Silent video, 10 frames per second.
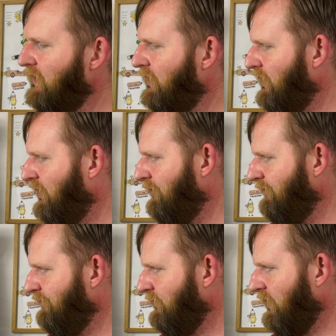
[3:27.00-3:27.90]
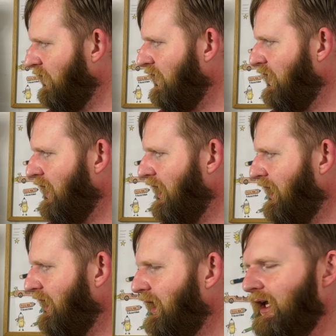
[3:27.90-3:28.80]

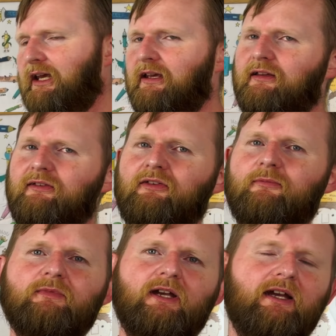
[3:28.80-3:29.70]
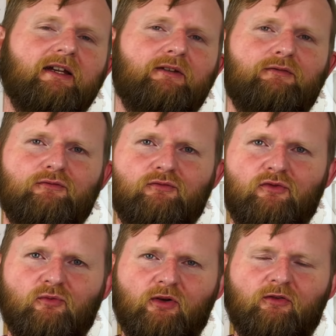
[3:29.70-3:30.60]
I like some kind of
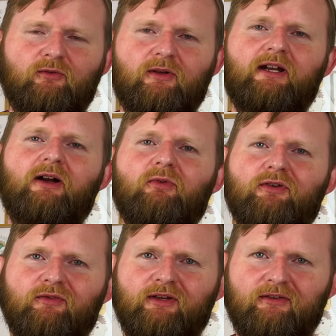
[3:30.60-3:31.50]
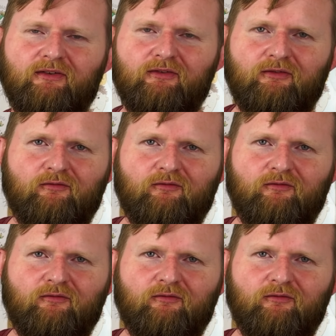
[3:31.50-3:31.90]
what, so what, now what, for instance,